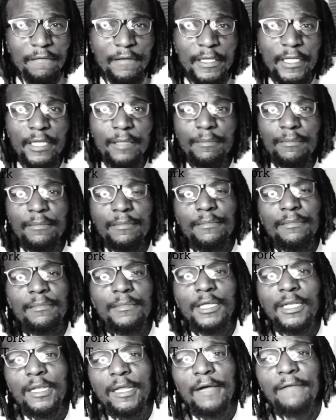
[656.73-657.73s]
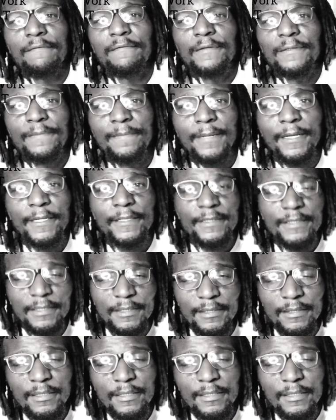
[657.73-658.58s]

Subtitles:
lit. I love this place.